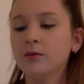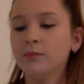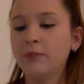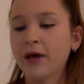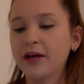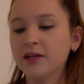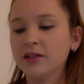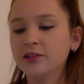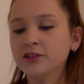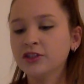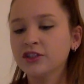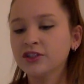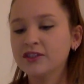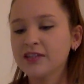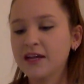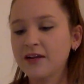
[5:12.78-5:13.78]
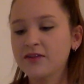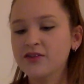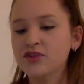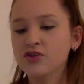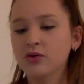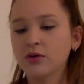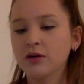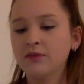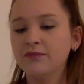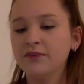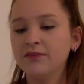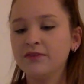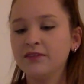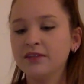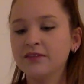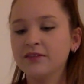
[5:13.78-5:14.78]
Back on her side of the store,
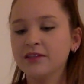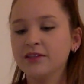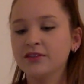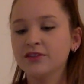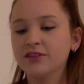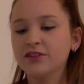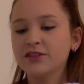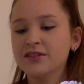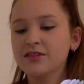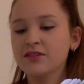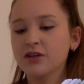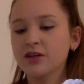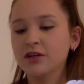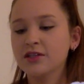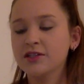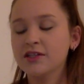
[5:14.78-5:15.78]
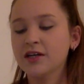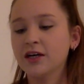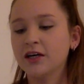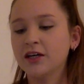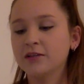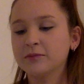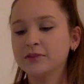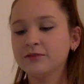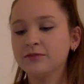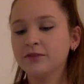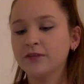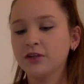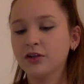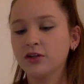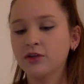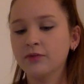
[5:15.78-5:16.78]
Vivian Leander started to hum and
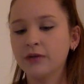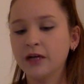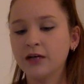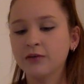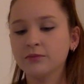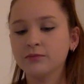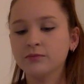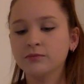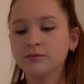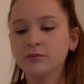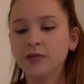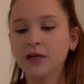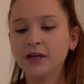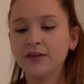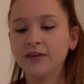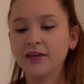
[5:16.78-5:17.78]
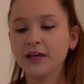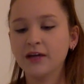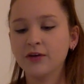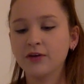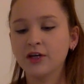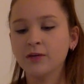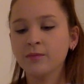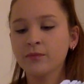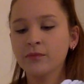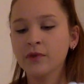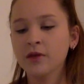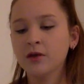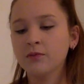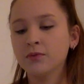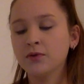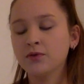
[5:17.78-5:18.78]
fiddle around behind the counter.
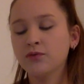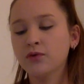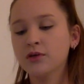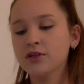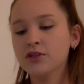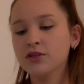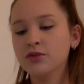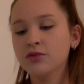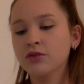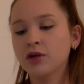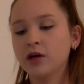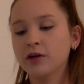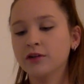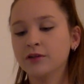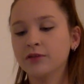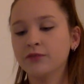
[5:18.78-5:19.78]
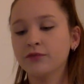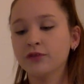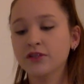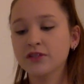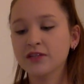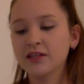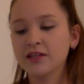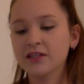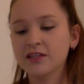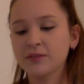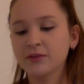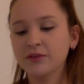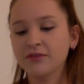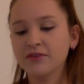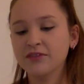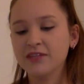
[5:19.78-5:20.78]
Before too long, the first customer
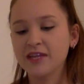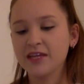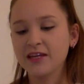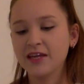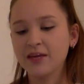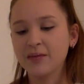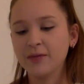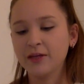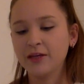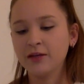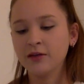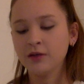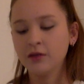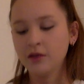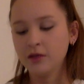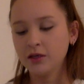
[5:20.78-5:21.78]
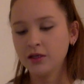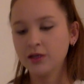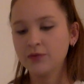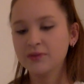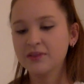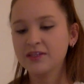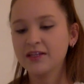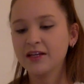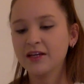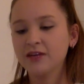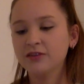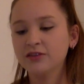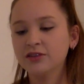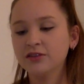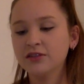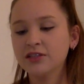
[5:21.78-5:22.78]
of the day came in. It was an
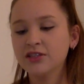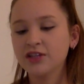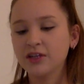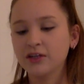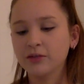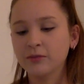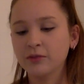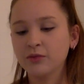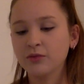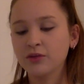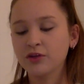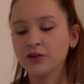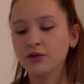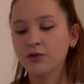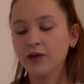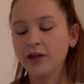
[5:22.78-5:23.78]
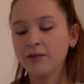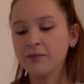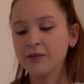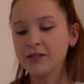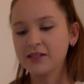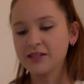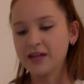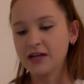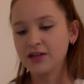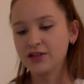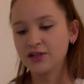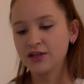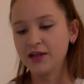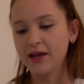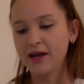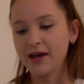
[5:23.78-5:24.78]
elderly gentleman with a gray mustache
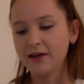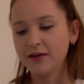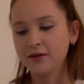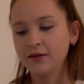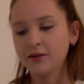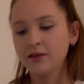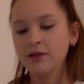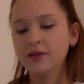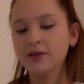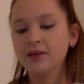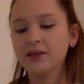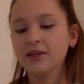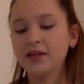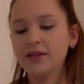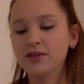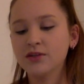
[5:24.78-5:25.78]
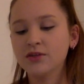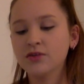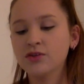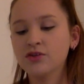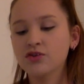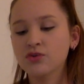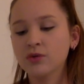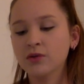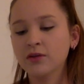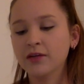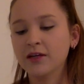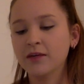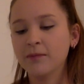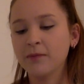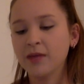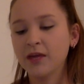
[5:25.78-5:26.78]
and a hat. He entered the store like
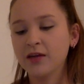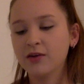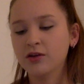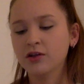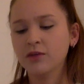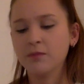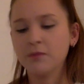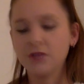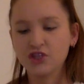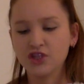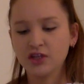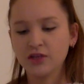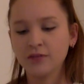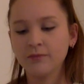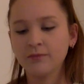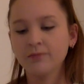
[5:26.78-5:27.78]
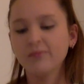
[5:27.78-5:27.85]
a man on a mission.